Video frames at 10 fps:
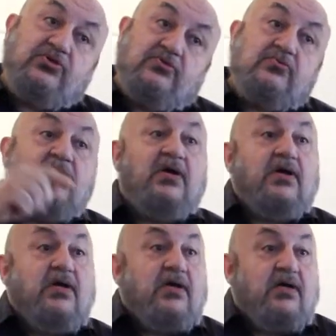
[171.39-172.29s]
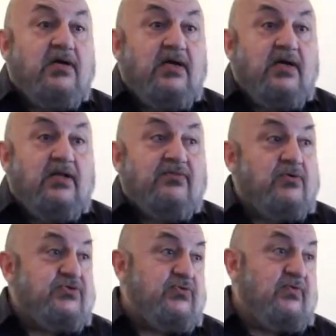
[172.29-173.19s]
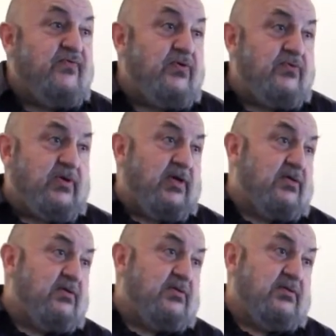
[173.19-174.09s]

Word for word: you and those who are viewing it.